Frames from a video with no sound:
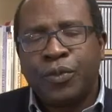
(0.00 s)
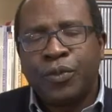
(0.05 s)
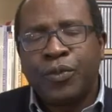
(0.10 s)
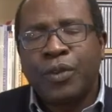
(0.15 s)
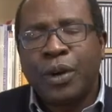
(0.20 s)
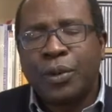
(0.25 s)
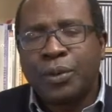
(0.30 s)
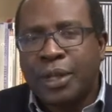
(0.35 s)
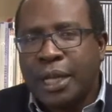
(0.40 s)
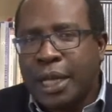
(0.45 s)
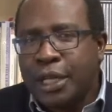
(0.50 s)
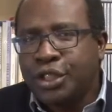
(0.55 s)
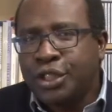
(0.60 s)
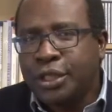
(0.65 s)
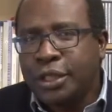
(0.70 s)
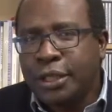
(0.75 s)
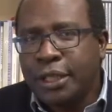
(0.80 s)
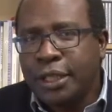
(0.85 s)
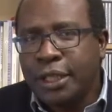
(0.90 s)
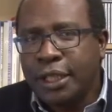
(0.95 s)

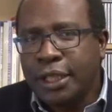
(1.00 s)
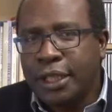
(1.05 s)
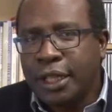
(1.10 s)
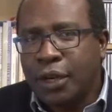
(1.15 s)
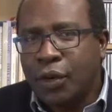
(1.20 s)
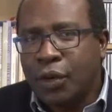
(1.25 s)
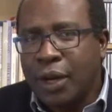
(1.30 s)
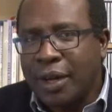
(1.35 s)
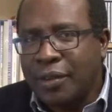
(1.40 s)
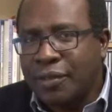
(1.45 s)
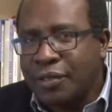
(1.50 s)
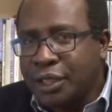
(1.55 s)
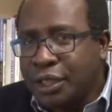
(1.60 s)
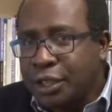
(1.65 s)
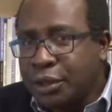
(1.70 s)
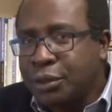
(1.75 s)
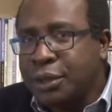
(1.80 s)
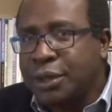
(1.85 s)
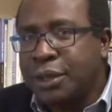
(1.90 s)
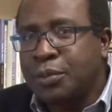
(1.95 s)
foundationally, every
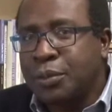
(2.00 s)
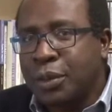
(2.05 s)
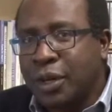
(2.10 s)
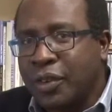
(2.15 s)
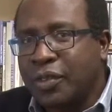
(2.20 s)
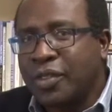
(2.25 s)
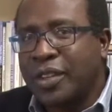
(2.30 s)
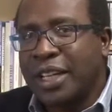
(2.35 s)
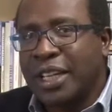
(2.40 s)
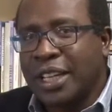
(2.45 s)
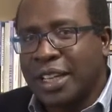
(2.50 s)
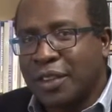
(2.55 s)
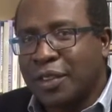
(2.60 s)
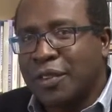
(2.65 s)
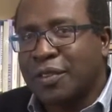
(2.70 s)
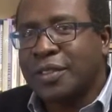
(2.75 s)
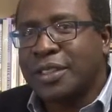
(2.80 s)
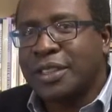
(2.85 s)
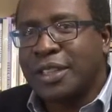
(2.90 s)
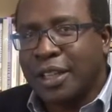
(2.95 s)
good and perfect
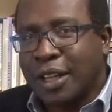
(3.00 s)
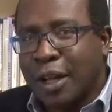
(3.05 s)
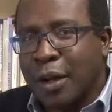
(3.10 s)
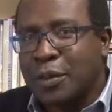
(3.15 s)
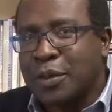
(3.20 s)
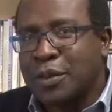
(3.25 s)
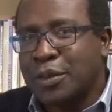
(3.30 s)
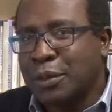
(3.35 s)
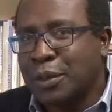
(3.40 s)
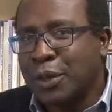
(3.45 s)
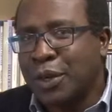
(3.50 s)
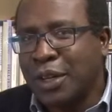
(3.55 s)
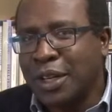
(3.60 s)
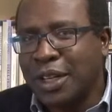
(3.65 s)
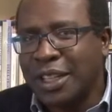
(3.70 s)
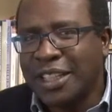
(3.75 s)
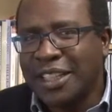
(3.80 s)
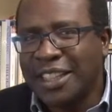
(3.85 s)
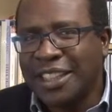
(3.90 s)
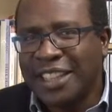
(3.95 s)
gift comes from
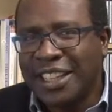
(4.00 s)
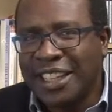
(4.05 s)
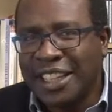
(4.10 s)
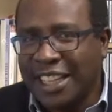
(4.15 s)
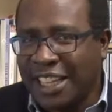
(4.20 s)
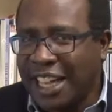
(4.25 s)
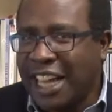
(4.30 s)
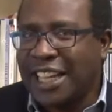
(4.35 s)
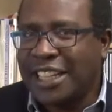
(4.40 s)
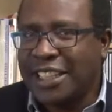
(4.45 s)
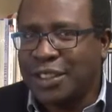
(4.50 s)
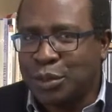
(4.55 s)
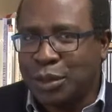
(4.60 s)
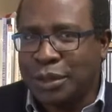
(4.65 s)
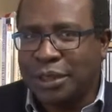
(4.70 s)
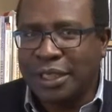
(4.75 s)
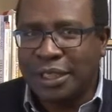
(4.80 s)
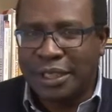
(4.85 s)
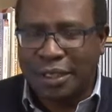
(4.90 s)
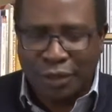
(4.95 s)
God, and that
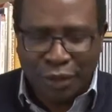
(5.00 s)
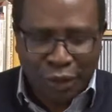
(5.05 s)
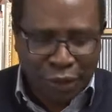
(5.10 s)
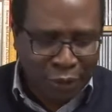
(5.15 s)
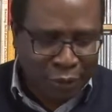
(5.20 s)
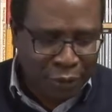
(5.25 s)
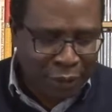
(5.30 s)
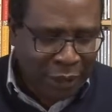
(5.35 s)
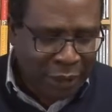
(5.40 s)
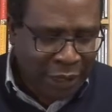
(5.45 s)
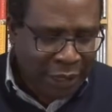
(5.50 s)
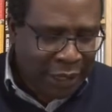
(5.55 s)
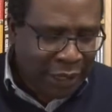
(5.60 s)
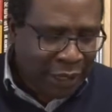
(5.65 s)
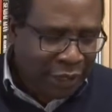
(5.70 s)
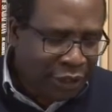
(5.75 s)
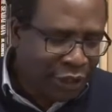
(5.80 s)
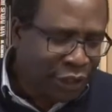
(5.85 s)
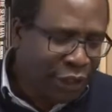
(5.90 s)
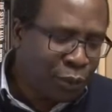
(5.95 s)
will deliver you.
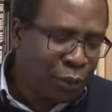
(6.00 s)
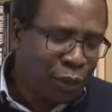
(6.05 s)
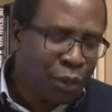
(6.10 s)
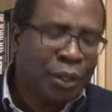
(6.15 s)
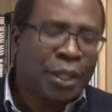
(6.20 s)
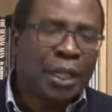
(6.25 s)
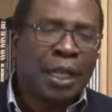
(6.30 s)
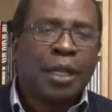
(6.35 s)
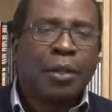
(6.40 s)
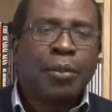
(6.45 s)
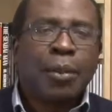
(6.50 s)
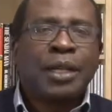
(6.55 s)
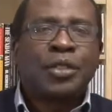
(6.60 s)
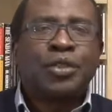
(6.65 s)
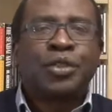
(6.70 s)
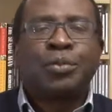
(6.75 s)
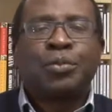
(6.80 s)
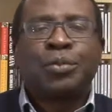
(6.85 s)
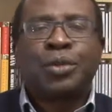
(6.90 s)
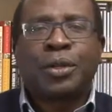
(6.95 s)
So today we're looking at the
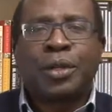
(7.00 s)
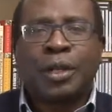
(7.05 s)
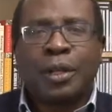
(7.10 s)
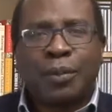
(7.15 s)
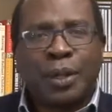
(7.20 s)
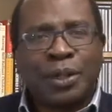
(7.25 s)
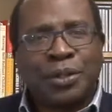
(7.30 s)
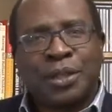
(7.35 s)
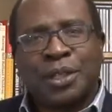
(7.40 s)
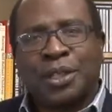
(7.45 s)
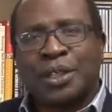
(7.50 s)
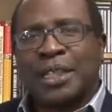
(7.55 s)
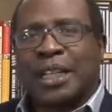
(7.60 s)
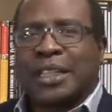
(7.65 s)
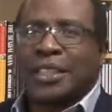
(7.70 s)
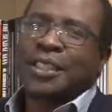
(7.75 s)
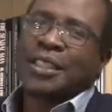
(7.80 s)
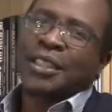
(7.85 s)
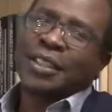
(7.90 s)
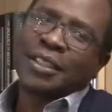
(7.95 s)
mentoring program, and
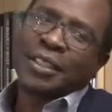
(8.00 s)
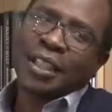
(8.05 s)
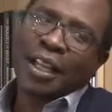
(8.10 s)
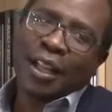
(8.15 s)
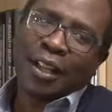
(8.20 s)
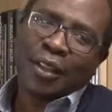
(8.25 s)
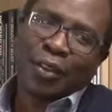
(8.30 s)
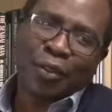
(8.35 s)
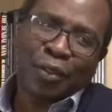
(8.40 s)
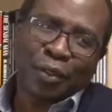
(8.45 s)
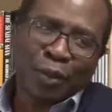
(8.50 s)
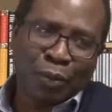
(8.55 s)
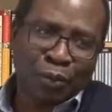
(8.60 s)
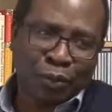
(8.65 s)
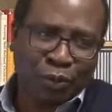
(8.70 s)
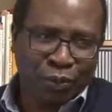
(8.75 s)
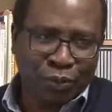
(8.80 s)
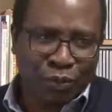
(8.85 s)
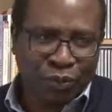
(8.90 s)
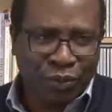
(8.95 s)
as you can tell
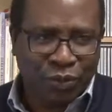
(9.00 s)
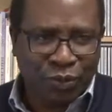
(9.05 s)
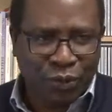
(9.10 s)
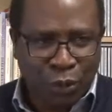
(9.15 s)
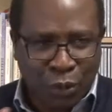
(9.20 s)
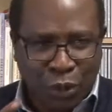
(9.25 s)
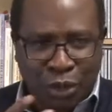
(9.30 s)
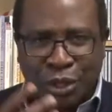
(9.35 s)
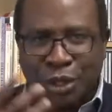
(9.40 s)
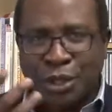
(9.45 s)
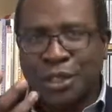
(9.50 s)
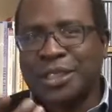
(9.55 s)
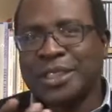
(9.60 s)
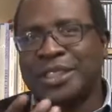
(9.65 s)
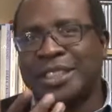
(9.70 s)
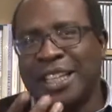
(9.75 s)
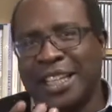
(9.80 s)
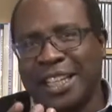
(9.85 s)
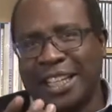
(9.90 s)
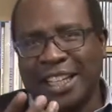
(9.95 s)
from what you're
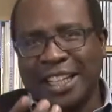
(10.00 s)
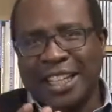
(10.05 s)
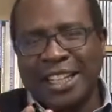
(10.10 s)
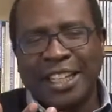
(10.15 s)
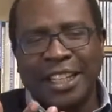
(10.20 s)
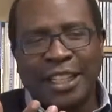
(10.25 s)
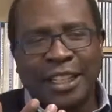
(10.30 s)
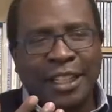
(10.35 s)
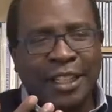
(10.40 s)
seeing,